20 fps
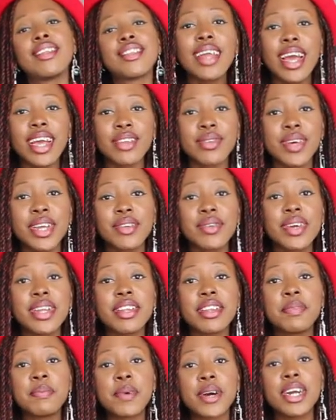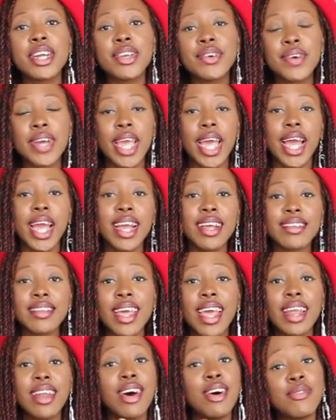So nice way to inspire you guys,
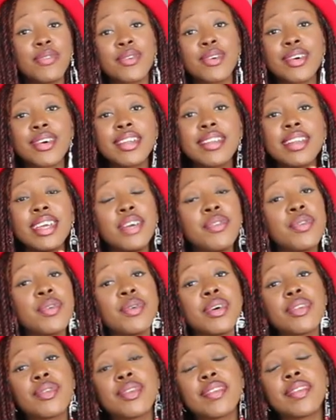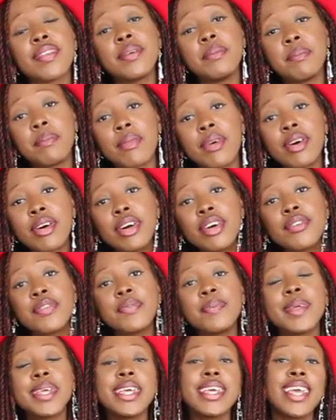and of course if you want to see more
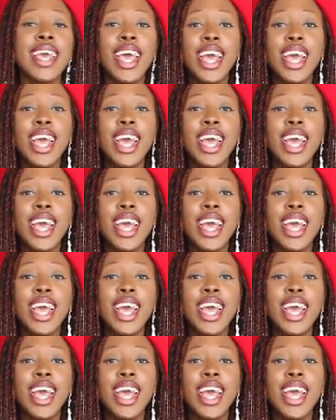of me,